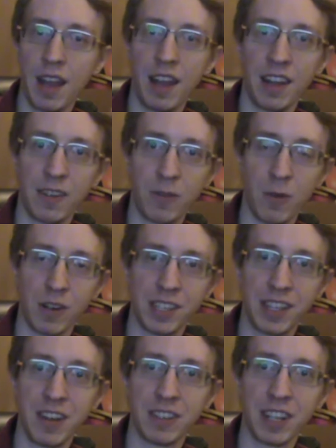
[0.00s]
of course
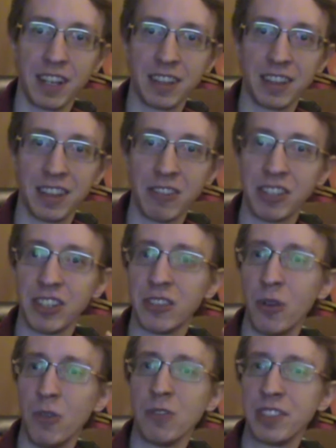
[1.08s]
there's this
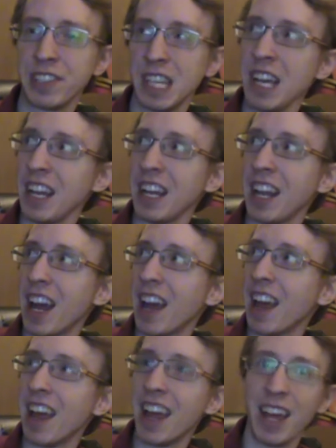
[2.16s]
whole scene
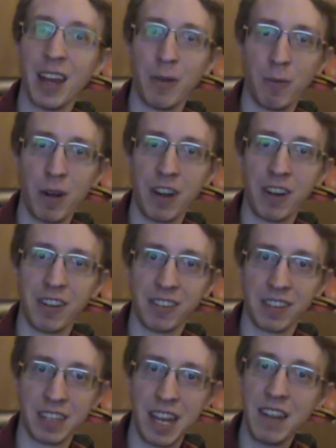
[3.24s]
where
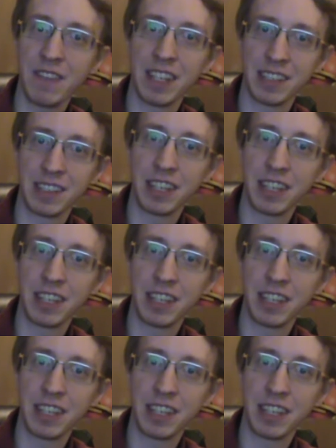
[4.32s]
David is